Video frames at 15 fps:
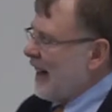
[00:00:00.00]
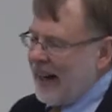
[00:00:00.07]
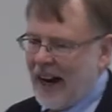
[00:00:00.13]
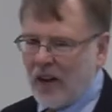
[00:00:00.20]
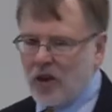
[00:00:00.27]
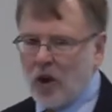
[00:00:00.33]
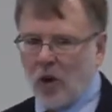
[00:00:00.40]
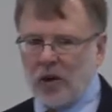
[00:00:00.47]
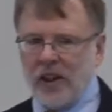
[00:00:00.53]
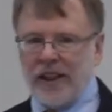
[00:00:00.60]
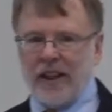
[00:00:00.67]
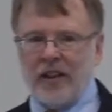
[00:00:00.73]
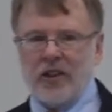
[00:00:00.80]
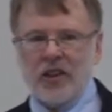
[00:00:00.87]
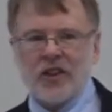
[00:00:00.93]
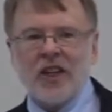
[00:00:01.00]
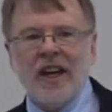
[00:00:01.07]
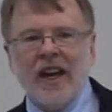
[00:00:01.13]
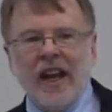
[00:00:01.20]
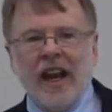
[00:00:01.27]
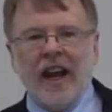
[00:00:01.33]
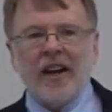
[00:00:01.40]
at household linkages
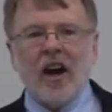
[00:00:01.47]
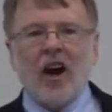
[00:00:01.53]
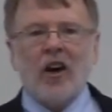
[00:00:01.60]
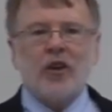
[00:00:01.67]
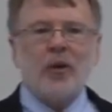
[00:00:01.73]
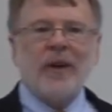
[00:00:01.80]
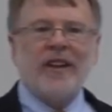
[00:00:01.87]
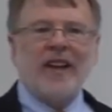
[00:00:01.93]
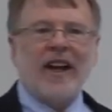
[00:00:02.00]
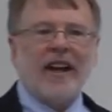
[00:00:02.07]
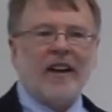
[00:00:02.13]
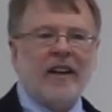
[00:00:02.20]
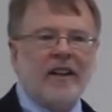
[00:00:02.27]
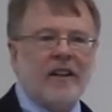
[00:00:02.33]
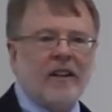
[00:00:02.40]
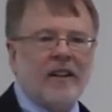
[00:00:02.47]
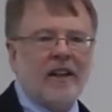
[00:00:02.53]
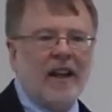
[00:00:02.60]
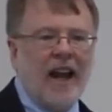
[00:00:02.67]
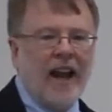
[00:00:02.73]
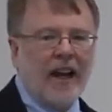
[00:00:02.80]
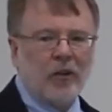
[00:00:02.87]
and arguing that in
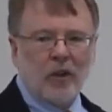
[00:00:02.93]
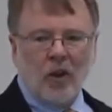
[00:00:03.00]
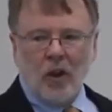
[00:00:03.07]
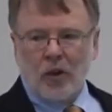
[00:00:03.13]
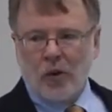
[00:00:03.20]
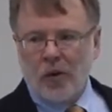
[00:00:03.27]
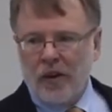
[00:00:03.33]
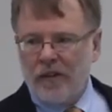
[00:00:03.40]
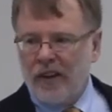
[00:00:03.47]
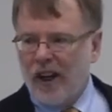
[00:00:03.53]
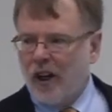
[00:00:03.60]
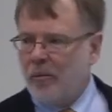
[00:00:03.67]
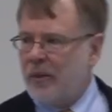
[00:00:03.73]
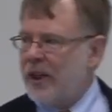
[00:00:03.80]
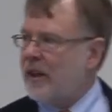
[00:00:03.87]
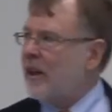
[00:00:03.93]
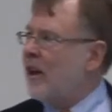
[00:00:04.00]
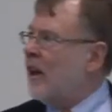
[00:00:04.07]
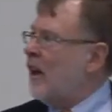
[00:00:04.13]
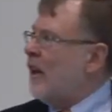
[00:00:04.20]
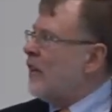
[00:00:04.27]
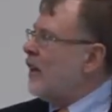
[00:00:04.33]
agricultural development,
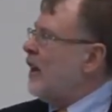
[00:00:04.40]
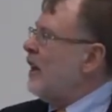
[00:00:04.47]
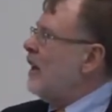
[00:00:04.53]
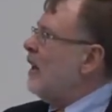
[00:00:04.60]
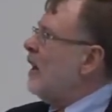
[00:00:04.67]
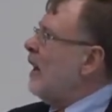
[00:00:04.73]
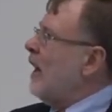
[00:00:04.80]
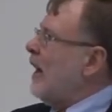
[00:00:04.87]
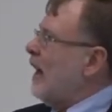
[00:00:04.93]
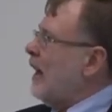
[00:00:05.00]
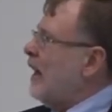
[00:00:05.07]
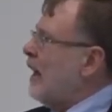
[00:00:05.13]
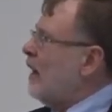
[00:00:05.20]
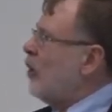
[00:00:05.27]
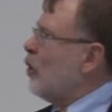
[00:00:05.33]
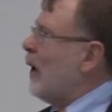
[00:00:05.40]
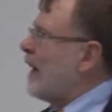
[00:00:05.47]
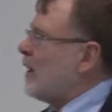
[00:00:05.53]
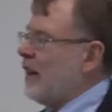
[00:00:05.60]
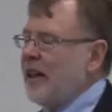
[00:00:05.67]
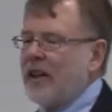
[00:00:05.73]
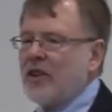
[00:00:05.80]
the indirect
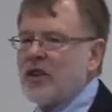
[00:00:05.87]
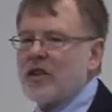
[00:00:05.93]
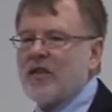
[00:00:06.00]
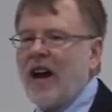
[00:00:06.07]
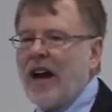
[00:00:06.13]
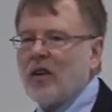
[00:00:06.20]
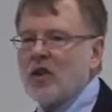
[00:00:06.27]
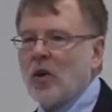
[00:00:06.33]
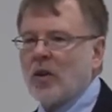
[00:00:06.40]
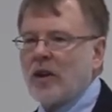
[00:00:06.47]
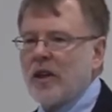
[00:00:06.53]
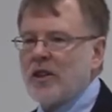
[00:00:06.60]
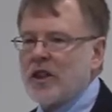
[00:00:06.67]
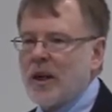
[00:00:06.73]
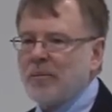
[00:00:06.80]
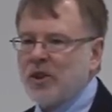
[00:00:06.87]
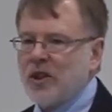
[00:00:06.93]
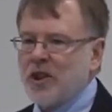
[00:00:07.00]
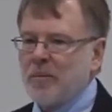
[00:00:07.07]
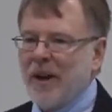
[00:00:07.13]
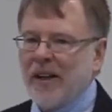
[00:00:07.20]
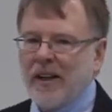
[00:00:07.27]
linkages of household consumption
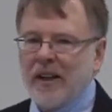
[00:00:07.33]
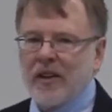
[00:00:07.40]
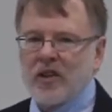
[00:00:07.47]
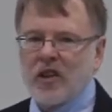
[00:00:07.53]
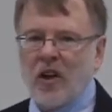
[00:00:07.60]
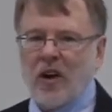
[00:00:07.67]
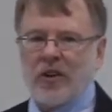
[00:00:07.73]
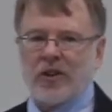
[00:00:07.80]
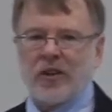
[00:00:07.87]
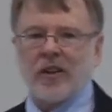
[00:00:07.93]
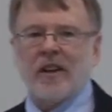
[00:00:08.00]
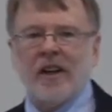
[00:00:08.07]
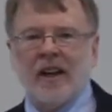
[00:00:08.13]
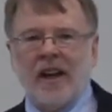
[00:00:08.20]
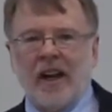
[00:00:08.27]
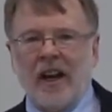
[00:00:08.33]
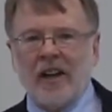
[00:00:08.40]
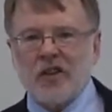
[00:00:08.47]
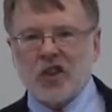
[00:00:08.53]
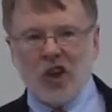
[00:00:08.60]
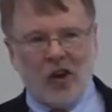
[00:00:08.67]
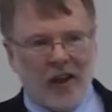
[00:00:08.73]
spending is larger.
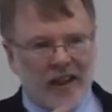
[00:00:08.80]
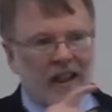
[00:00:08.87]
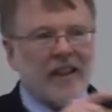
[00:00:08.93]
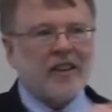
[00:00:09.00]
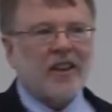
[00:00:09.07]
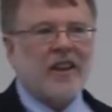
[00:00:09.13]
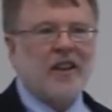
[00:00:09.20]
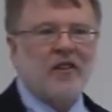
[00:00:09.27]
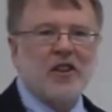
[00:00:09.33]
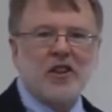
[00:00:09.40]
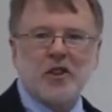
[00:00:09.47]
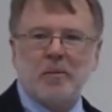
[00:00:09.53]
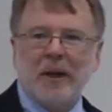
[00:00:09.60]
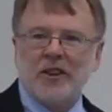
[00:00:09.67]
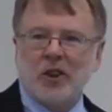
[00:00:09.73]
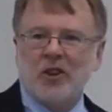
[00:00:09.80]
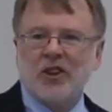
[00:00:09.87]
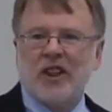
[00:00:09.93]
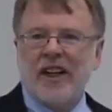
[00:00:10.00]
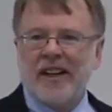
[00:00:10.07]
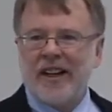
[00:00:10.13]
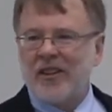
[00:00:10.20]
And so I'd like to give a special
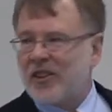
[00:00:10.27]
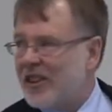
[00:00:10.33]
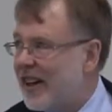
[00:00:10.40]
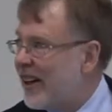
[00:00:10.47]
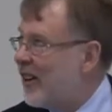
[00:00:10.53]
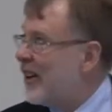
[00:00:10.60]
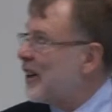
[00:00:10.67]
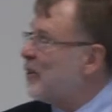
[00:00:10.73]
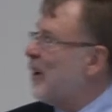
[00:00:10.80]
shout out to Eric